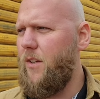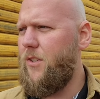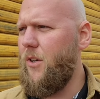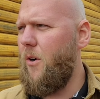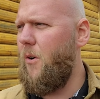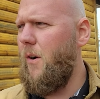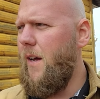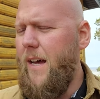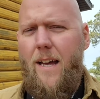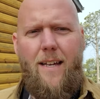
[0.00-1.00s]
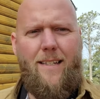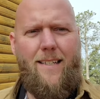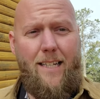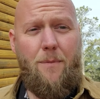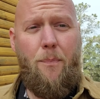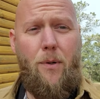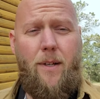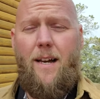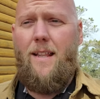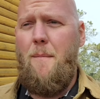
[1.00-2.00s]
So since
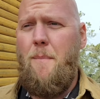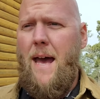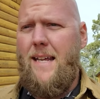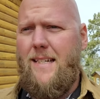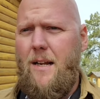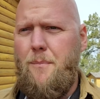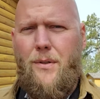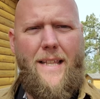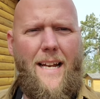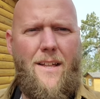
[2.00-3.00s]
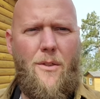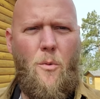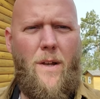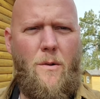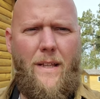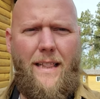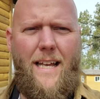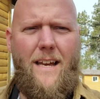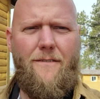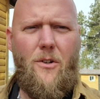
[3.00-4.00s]
putting on that basket, I put that on the week we
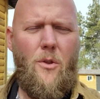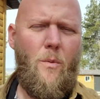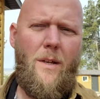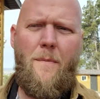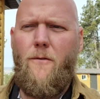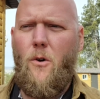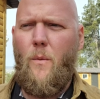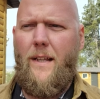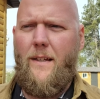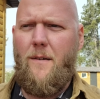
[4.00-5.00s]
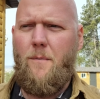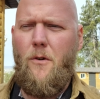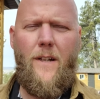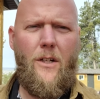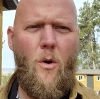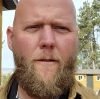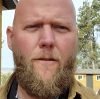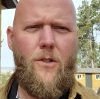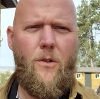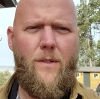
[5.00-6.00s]
left, or the week before we moved into our
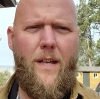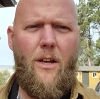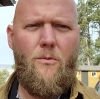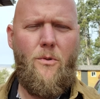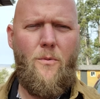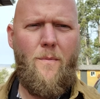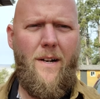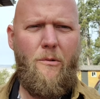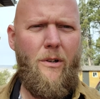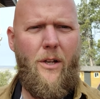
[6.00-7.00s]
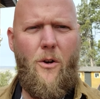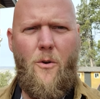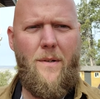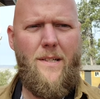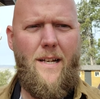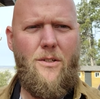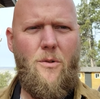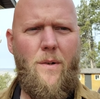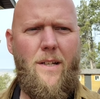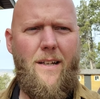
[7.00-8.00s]
first hotel room. I really hope it's not
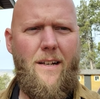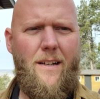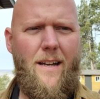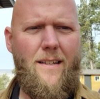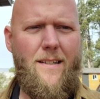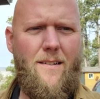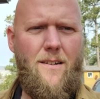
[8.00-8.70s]
too windy on you guys.